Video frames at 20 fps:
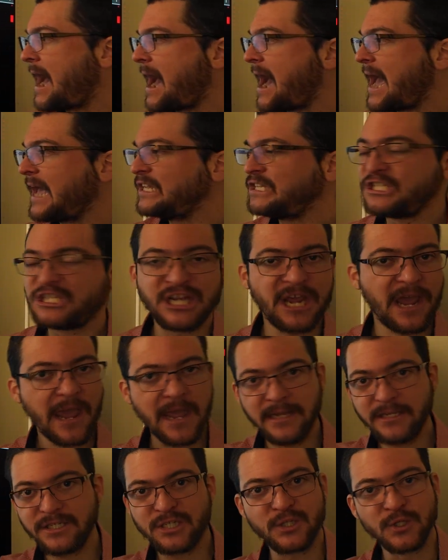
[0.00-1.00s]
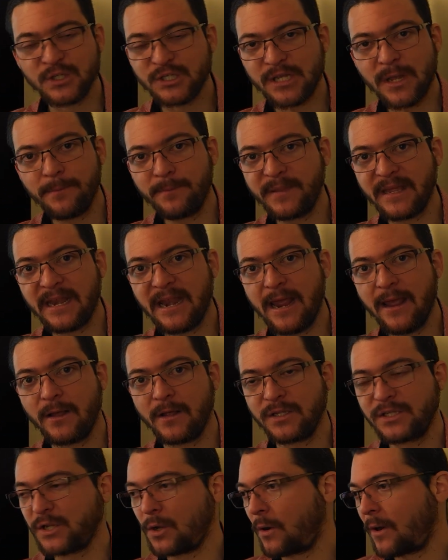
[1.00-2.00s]
I change to something
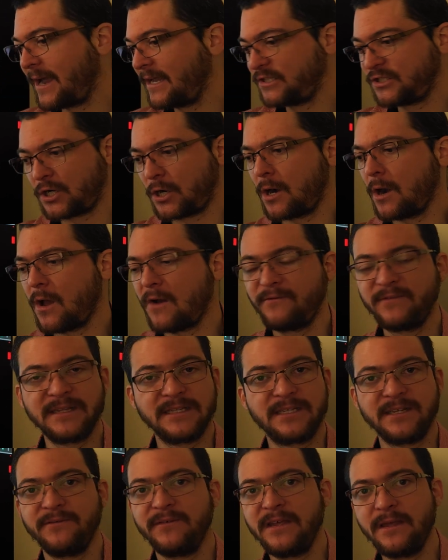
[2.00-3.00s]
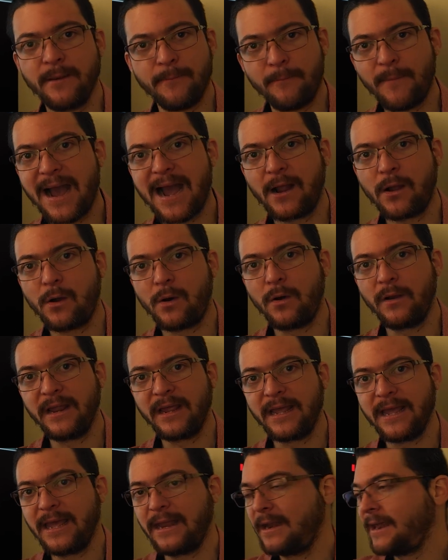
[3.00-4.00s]
else or I turn off the TV and back on
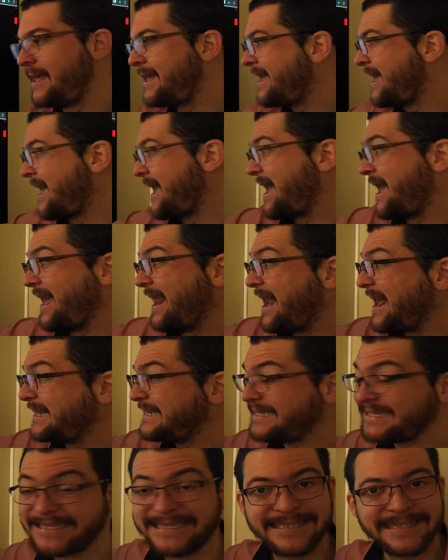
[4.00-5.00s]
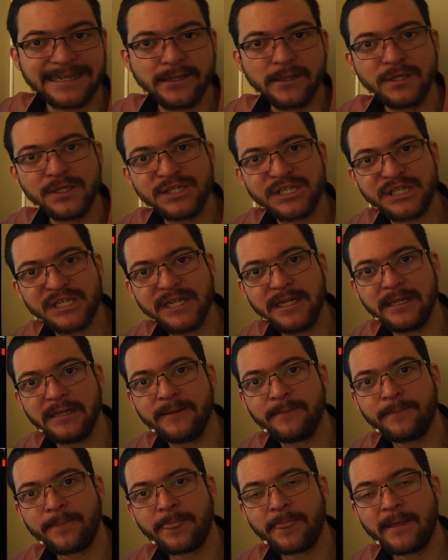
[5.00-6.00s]
again and I still
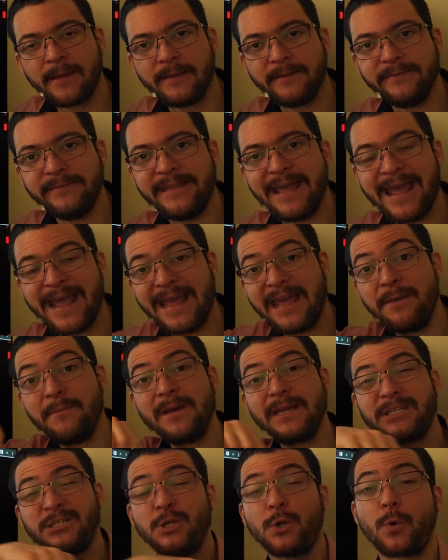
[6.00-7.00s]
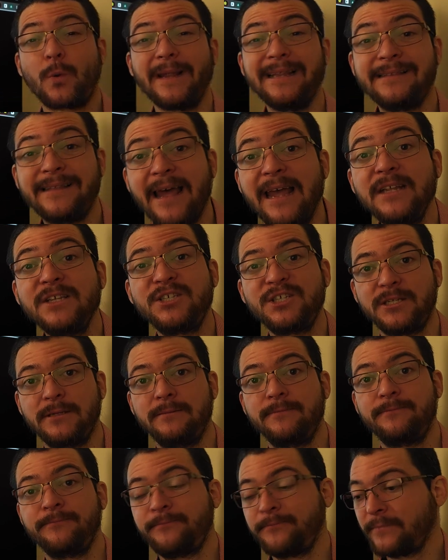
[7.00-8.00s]
see the image retention.
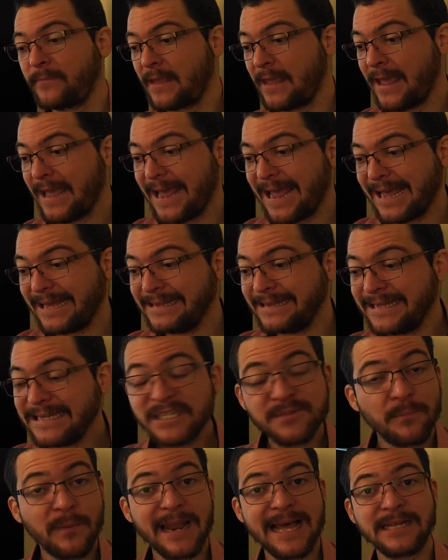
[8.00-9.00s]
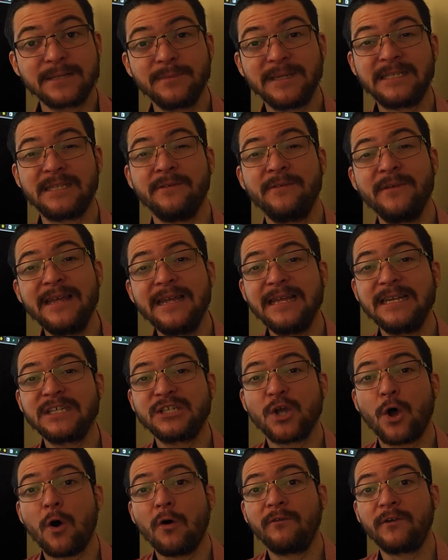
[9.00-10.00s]
And this plasma TV
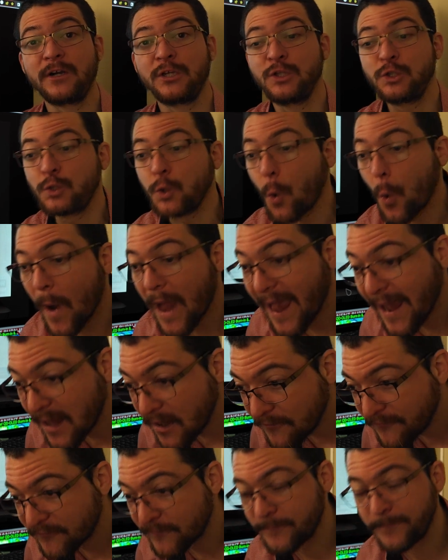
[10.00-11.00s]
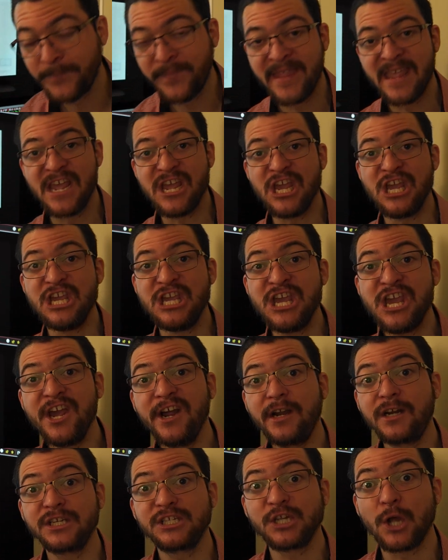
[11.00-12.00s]
is over 12
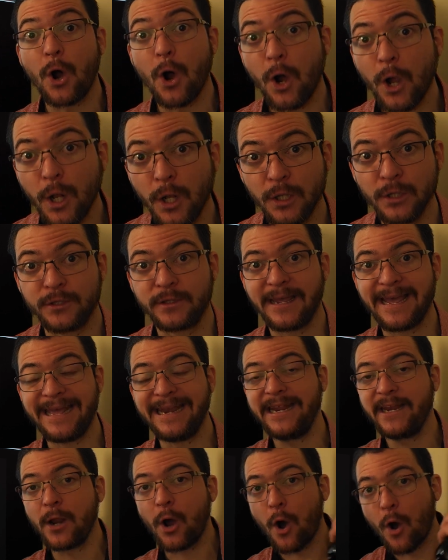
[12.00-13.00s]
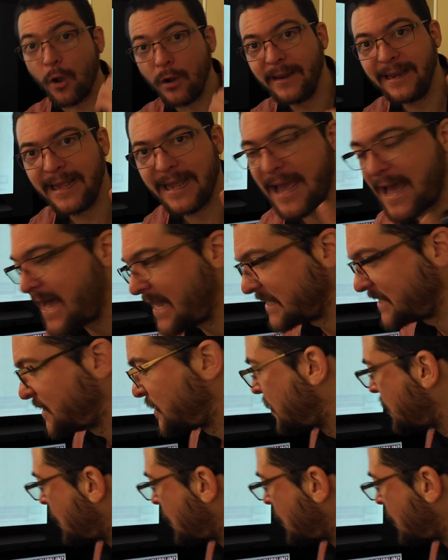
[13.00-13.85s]
years old and it only has